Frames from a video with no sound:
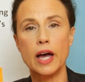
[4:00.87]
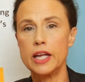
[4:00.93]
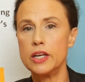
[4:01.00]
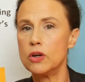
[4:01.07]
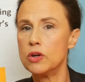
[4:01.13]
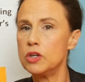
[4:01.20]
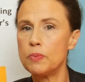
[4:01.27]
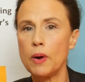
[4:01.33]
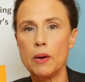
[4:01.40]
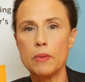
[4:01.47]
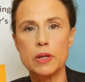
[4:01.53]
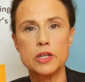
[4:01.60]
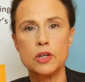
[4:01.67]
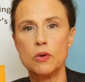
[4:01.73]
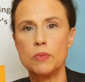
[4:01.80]
know you
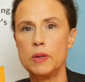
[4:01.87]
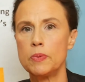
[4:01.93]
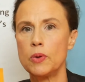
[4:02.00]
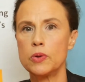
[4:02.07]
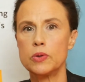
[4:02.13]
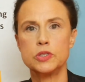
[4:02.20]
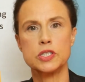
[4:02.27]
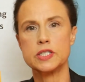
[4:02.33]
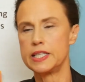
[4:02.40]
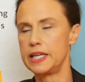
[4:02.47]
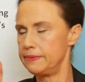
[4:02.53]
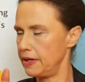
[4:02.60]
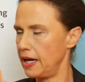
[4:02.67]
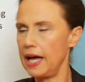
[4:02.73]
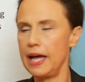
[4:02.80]
probably know people who just
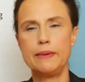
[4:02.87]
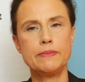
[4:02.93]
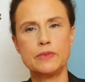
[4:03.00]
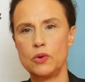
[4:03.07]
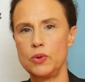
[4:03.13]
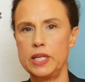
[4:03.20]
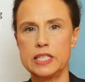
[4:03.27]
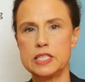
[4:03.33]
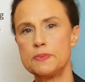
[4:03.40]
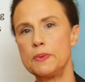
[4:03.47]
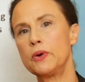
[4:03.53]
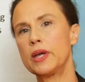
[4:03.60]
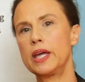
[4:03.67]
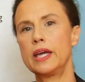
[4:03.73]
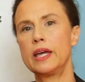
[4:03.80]
said, I'm quitting
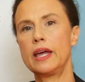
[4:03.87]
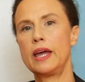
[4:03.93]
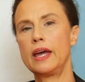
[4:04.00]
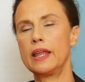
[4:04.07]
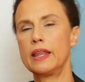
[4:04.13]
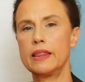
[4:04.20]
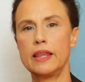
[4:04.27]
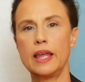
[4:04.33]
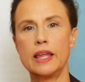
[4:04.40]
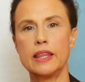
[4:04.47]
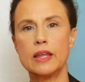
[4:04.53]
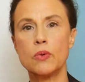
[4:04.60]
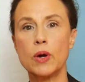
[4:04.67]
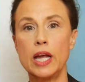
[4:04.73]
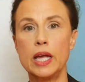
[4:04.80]
smoking, and
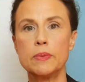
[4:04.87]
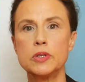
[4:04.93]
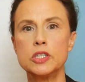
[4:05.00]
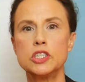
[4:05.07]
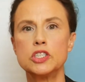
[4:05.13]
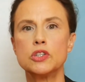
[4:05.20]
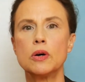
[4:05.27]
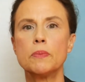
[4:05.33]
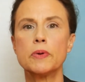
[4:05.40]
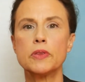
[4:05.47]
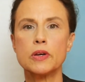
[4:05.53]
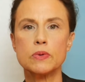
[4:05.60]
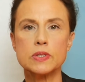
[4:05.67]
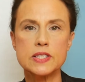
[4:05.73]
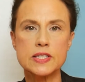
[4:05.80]
they were able to do it, but
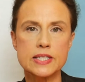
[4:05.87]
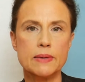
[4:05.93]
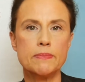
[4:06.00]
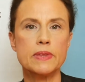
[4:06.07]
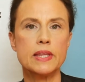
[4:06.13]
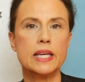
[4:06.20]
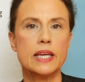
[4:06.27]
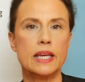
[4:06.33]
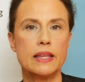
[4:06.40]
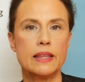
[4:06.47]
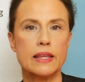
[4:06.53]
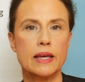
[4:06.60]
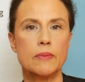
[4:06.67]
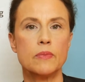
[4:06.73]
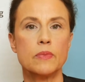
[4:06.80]
there was something in
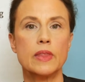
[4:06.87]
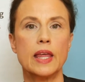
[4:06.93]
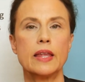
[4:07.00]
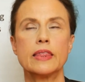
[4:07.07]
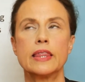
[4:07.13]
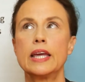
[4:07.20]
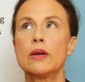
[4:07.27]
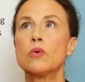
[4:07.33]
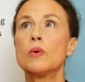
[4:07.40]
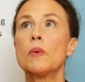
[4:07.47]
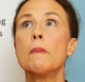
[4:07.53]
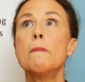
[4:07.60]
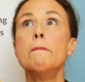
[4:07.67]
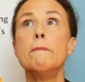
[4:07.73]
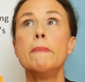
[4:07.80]
them that they were
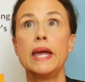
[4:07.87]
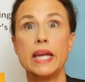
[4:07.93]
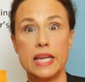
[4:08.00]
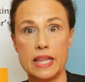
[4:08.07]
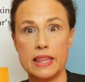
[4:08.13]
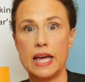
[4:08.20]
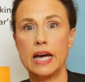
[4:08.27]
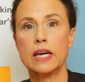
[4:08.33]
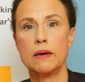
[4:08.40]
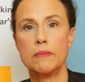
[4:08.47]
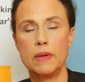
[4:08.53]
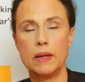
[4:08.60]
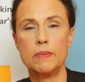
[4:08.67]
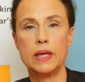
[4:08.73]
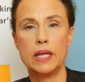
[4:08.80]
making that
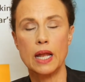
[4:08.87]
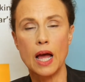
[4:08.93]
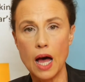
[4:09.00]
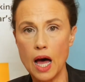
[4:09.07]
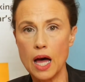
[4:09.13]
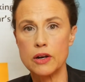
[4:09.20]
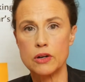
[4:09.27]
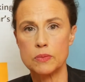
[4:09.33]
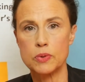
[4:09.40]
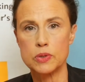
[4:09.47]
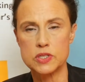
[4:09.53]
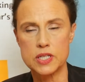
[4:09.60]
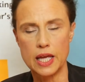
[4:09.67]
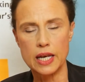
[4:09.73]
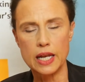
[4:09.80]
commitment
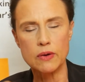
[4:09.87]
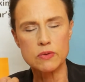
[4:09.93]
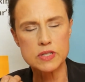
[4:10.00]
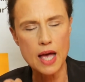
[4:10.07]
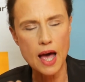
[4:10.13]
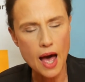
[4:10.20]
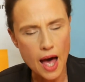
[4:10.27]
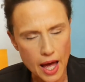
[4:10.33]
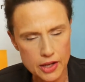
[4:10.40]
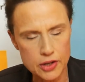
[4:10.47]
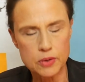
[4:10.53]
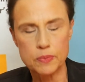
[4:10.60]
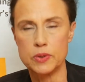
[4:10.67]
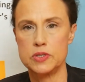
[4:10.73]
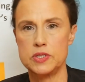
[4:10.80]
100%. It was
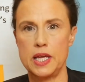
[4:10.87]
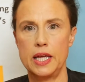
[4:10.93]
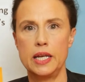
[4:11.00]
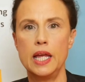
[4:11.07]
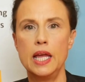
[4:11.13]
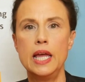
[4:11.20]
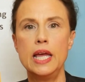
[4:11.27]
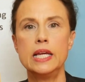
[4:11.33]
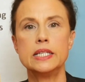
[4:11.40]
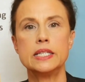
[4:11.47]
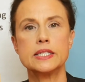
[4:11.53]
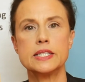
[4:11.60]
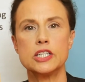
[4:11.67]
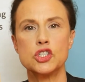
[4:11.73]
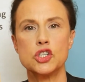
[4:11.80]
100%
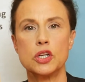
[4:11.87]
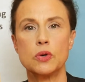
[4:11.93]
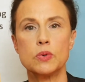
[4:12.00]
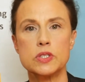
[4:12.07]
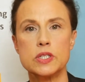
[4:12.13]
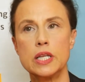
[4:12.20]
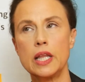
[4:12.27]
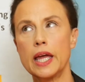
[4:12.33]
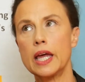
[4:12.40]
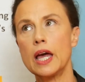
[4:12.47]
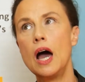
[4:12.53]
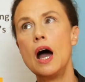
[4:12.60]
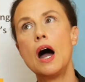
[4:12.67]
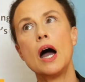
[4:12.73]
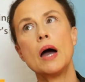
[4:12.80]
decision. It wasn't like,
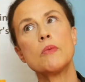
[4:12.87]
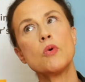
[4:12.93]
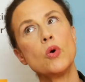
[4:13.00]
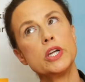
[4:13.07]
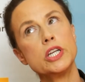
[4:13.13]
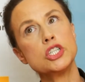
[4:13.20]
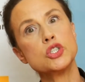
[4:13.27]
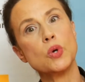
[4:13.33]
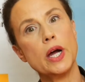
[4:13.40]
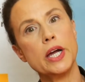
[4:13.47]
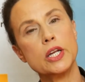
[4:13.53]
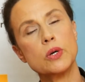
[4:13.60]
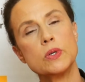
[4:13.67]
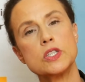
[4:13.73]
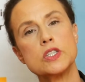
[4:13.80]
I'm going to try
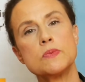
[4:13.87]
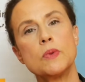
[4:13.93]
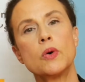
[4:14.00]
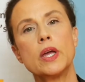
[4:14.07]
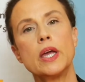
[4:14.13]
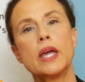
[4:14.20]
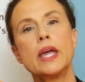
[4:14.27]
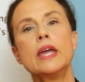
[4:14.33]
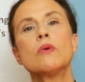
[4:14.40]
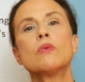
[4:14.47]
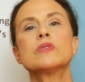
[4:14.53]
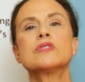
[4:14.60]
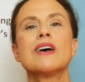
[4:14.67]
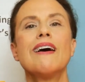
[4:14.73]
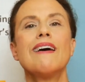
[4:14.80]
to quit smoking. It
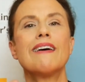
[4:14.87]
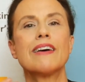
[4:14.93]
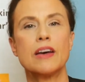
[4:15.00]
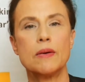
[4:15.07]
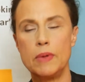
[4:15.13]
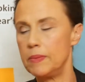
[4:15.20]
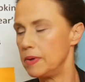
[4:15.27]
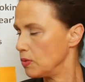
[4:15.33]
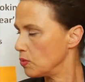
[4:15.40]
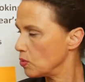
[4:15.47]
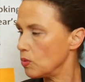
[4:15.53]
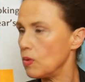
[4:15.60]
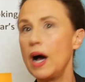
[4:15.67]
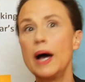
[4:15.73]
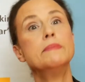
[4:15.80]
was a commitment.
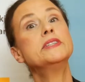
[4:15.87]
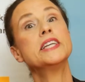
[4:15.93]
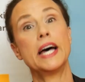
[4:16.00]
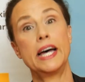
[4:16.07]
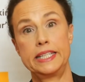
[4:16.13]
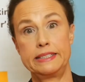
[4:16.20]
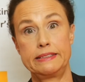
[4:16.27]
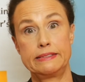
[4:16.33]
I'm done,